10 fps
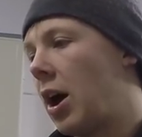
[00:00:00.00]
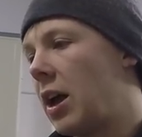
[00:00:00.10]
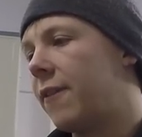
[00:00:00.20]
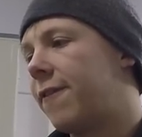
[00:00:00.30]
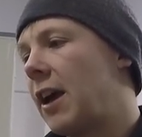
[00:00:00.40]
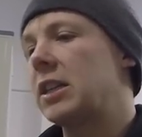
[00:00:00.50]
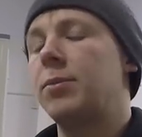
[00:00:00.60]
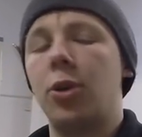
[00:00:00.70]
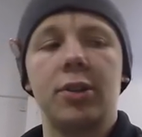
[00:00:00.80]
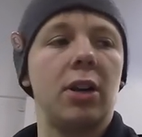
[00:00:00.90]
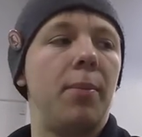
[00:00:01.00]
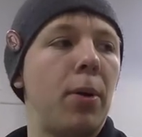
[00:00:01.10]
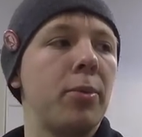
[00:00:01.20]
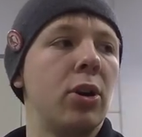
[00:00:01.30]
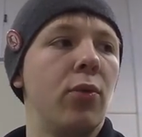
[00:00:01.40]
In fact, to be honest, I'm
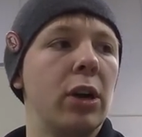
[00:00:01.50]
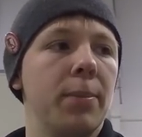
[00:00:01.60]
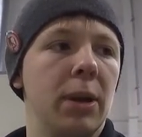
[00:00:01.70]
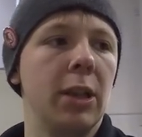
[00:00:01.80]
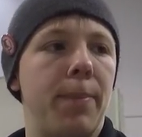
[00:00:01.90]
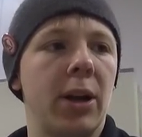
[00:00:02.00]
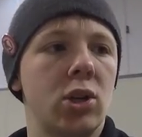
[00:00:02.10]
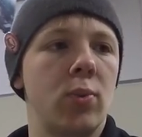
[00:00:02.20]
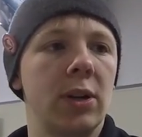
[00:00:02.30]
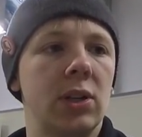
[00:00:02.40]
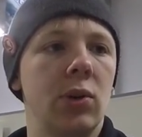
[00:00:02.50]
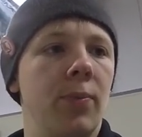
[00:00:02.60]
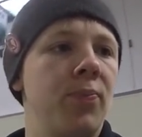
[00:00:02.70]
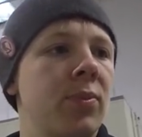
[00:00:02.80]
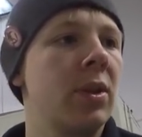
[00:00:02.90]
probably gonna recommend the punch one to
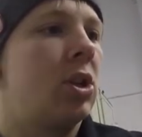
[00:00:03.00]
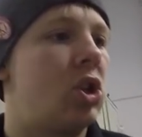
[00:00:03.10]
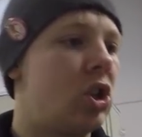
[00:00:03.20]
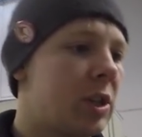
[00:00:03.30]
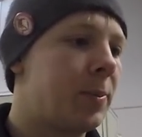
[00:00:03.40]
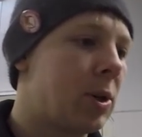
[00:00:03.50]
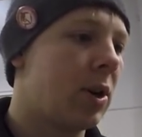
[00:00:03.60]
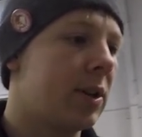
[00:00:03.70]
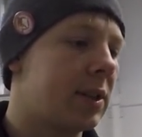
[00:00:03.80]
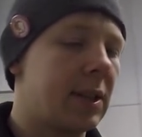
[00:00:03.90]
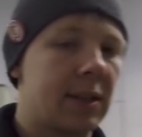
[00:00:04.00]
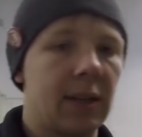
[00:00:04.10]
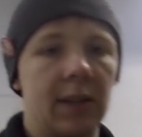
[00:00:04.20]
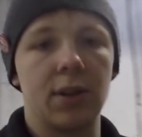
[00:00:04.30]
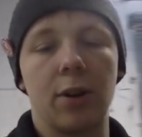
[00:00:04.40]
him, just because this
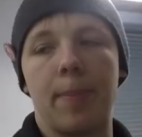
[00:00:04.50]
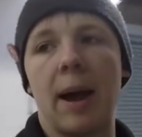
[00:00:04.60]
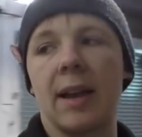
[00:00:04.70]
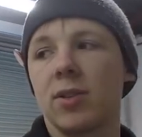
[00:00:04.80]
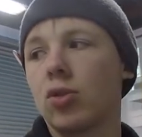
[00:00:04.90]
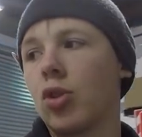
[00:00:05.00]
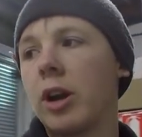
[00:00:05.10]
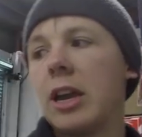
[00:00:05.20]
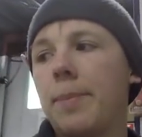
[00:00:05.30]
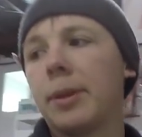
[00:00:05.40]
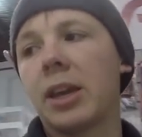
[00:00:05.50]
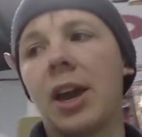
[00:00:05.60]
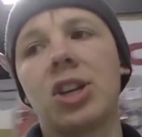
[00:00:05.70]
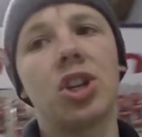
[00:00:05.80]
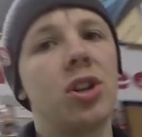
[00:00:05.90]
is on a parcel tray
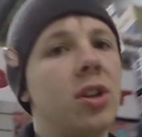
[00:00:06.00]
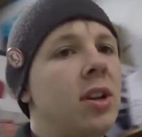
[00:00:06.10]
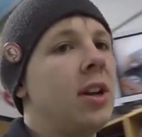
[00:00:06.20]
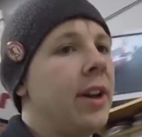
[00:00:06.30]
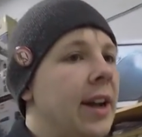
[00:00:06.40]
application.